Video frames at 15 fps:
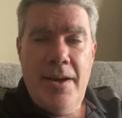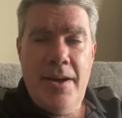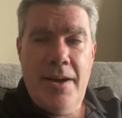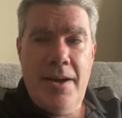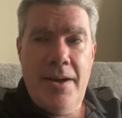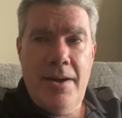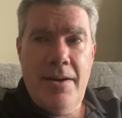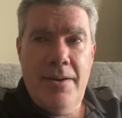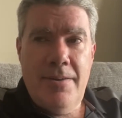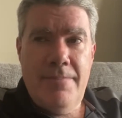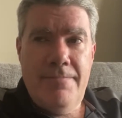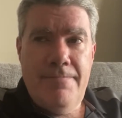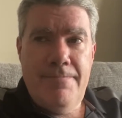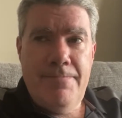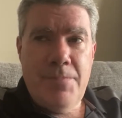
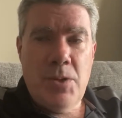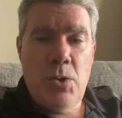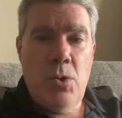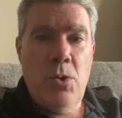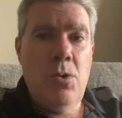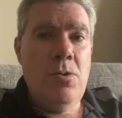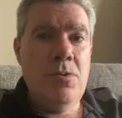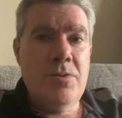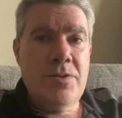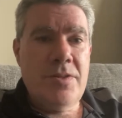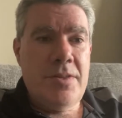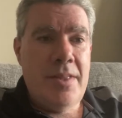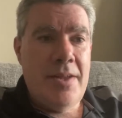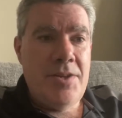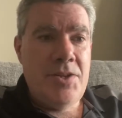um, goals
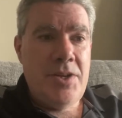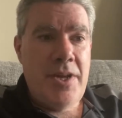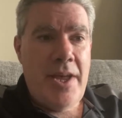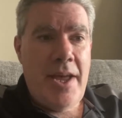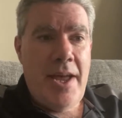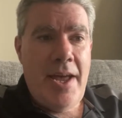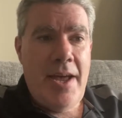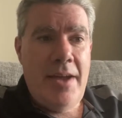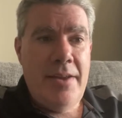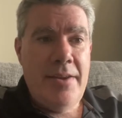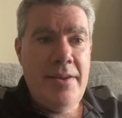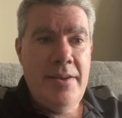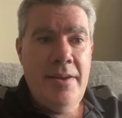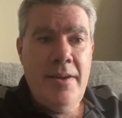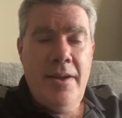that she had
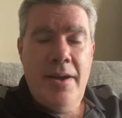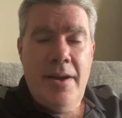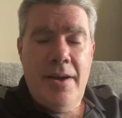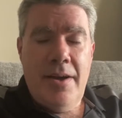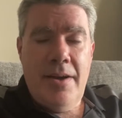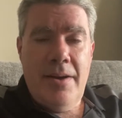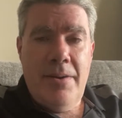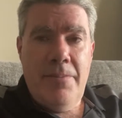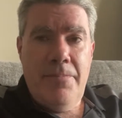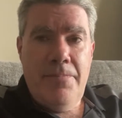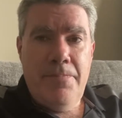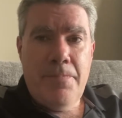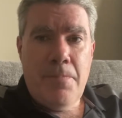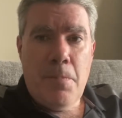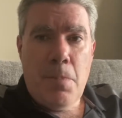um,
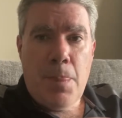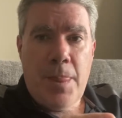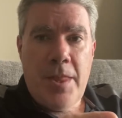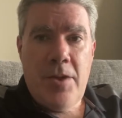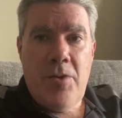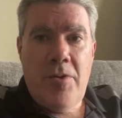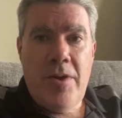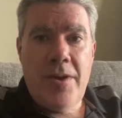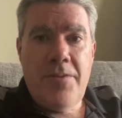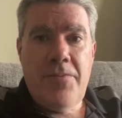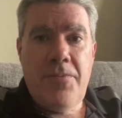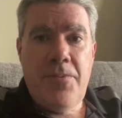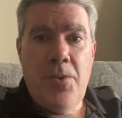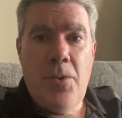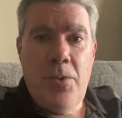going
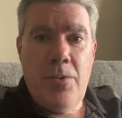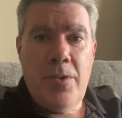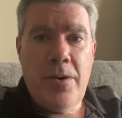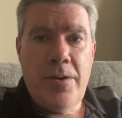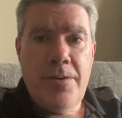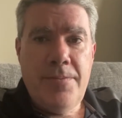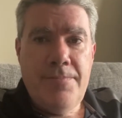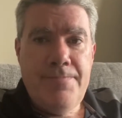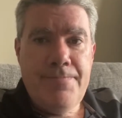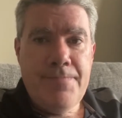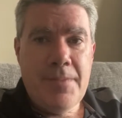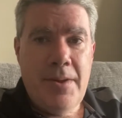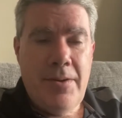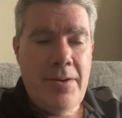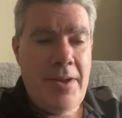forward,
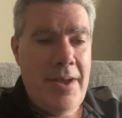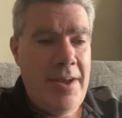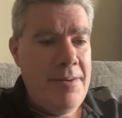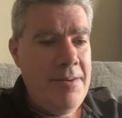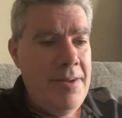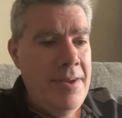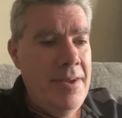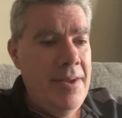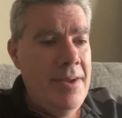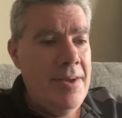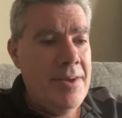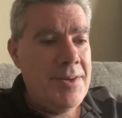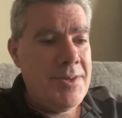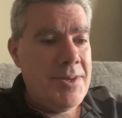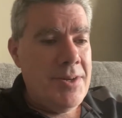okay?
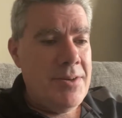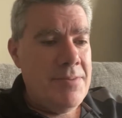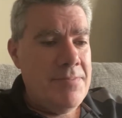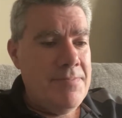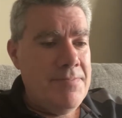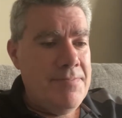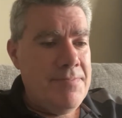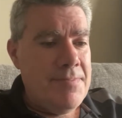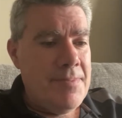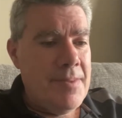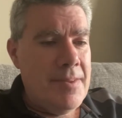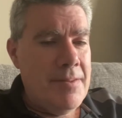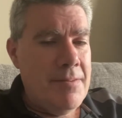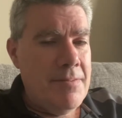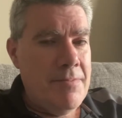So
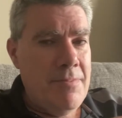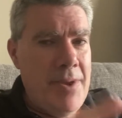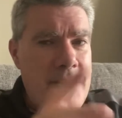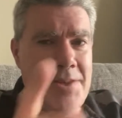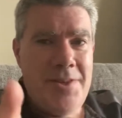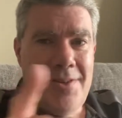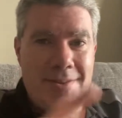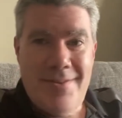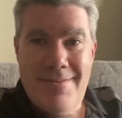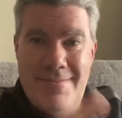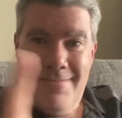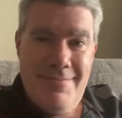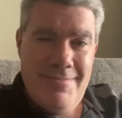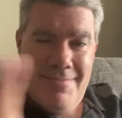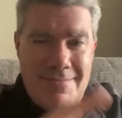make sure,
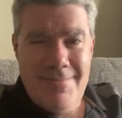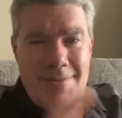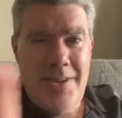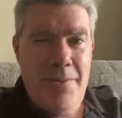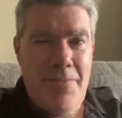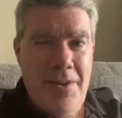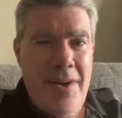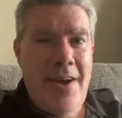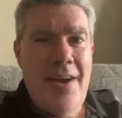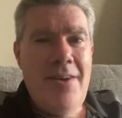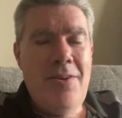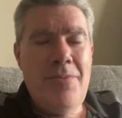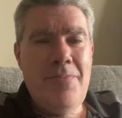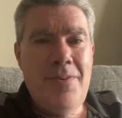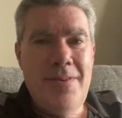keep your eye
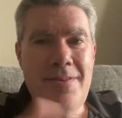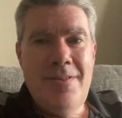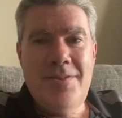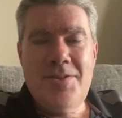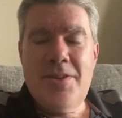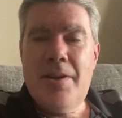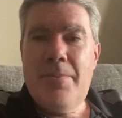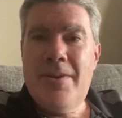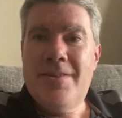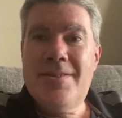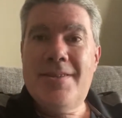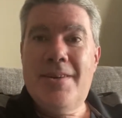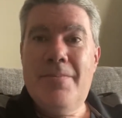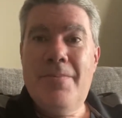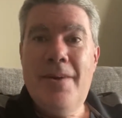open. There's going to be
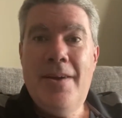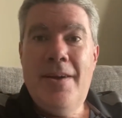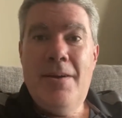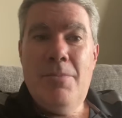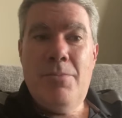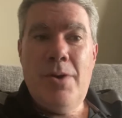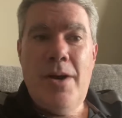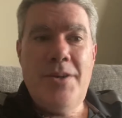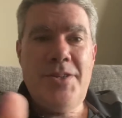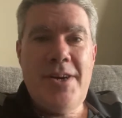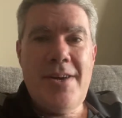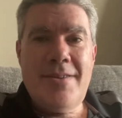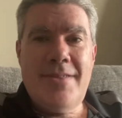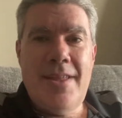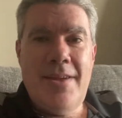some
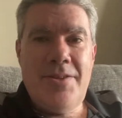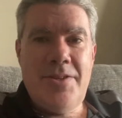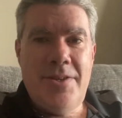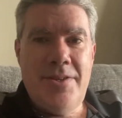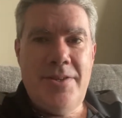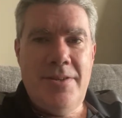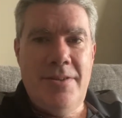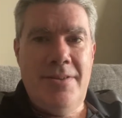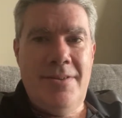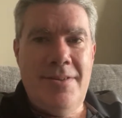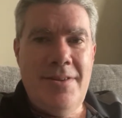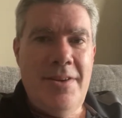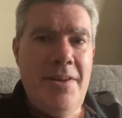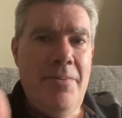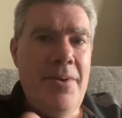projects that she's
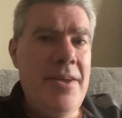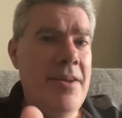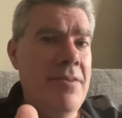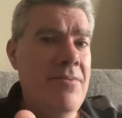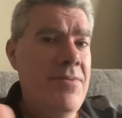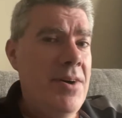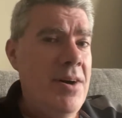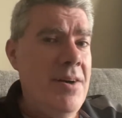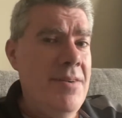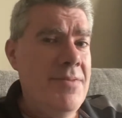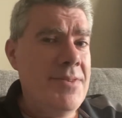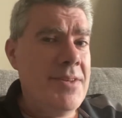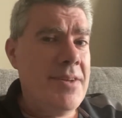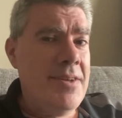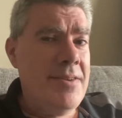going to be
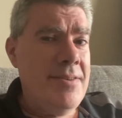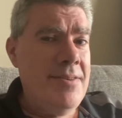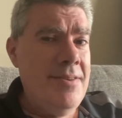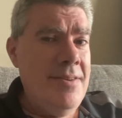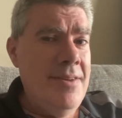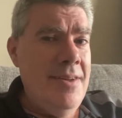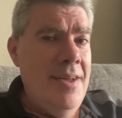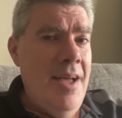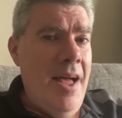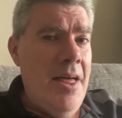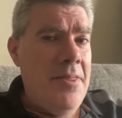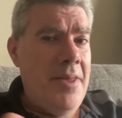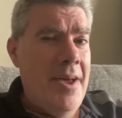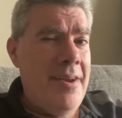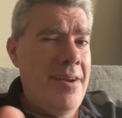involved in
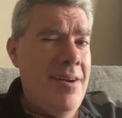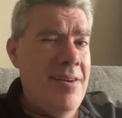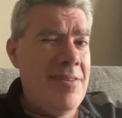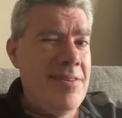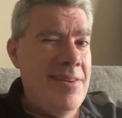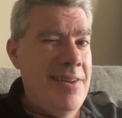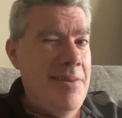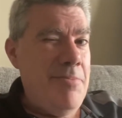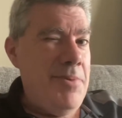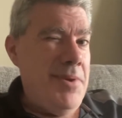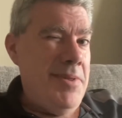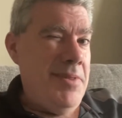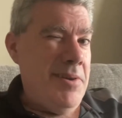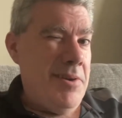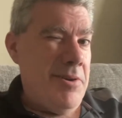that aren't going to be
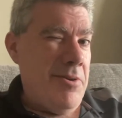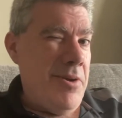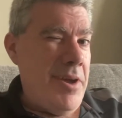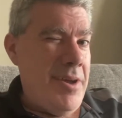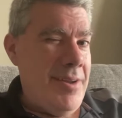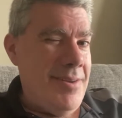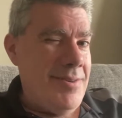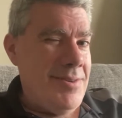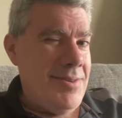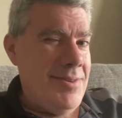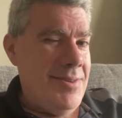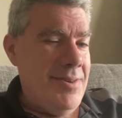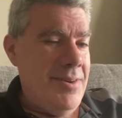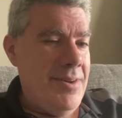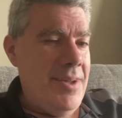the greatest.
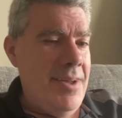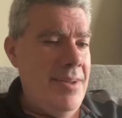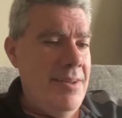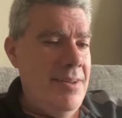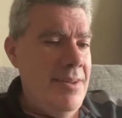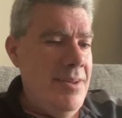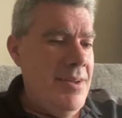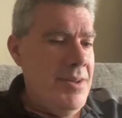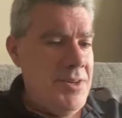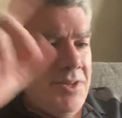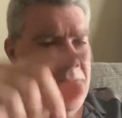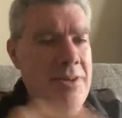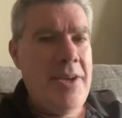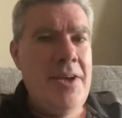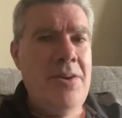Okay,
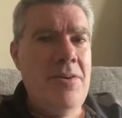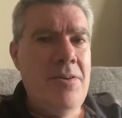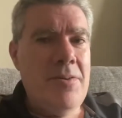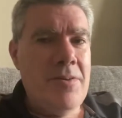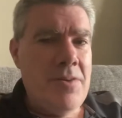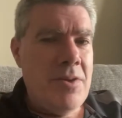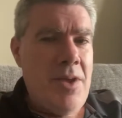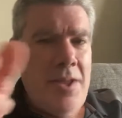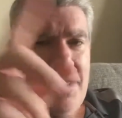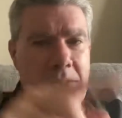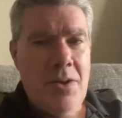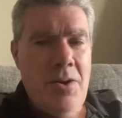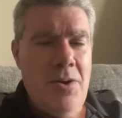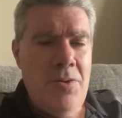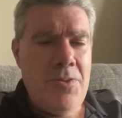she'll get
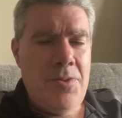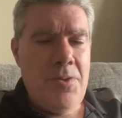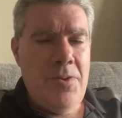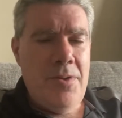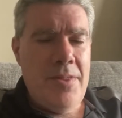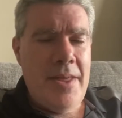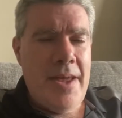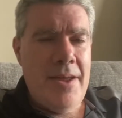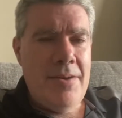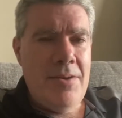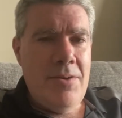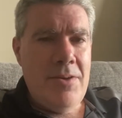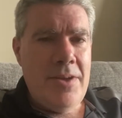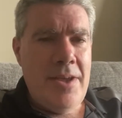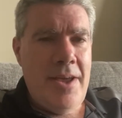get go through that
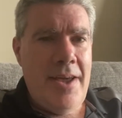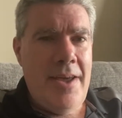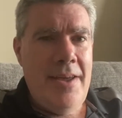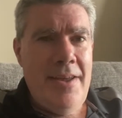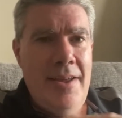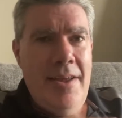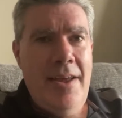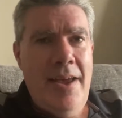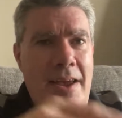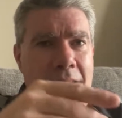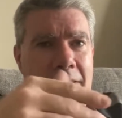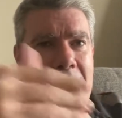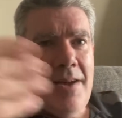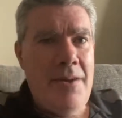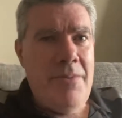okay
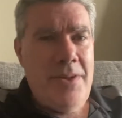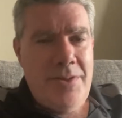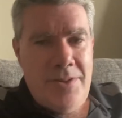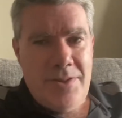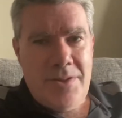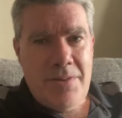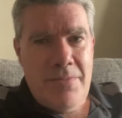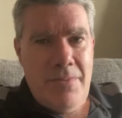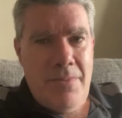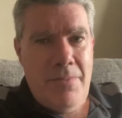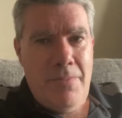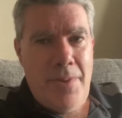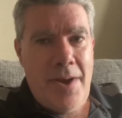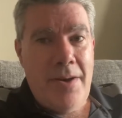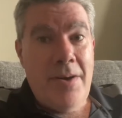and come into some
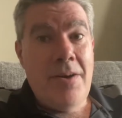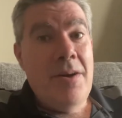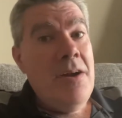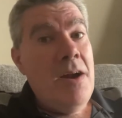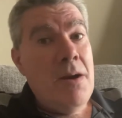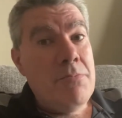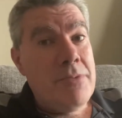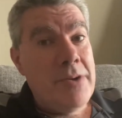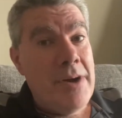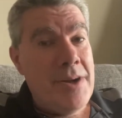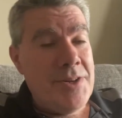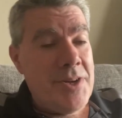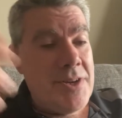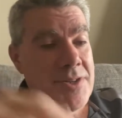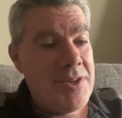better
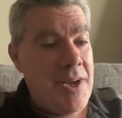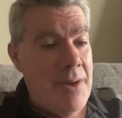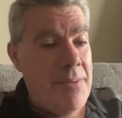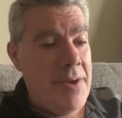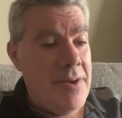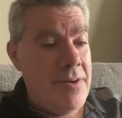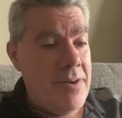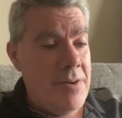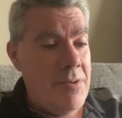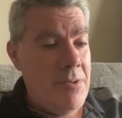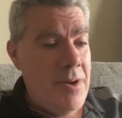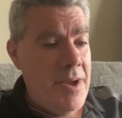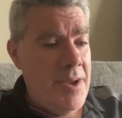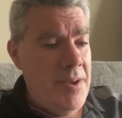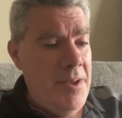projects coming her
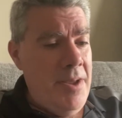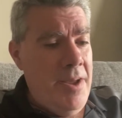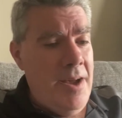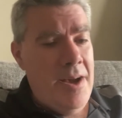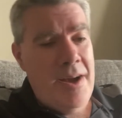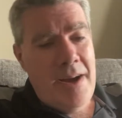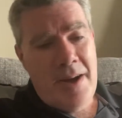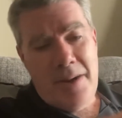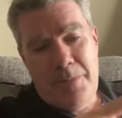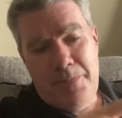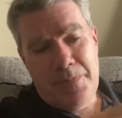way. Uh,